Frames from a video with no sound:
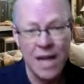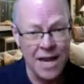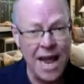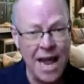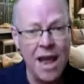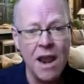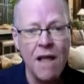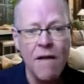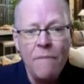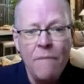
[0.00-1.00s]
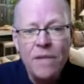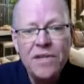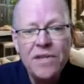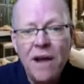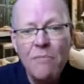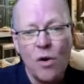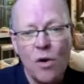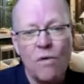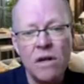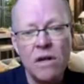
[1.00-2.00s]
again, mid to upper
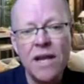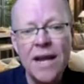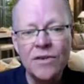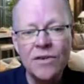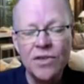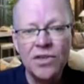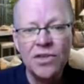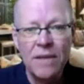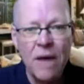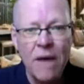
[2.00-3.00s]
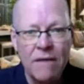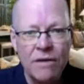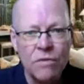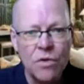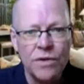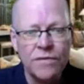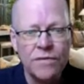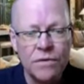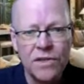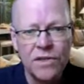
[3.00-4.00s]
career and can't just step out of their roles
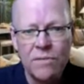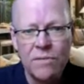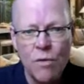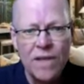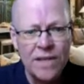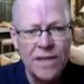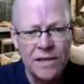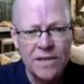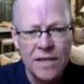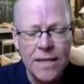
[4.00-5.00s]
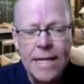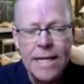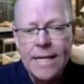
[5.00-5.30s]
for a summer residency.